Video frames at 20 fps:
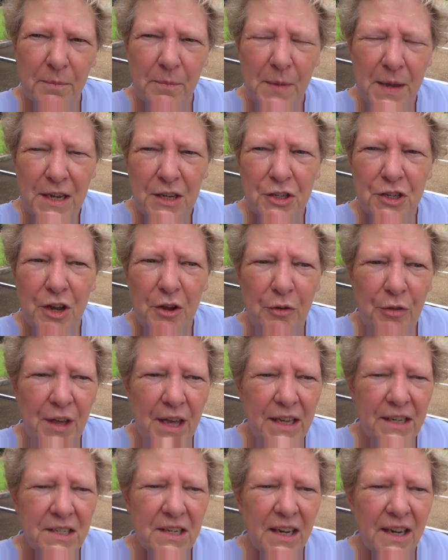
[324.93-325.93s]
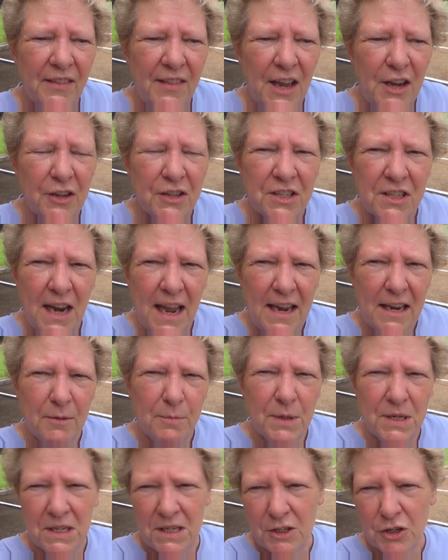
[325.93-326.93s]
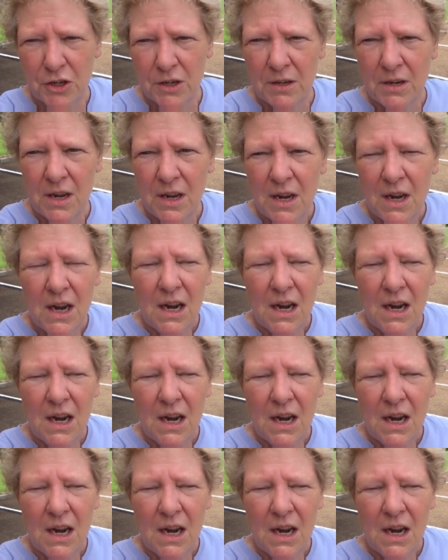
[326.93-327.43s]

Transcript: me so that they could stay in position.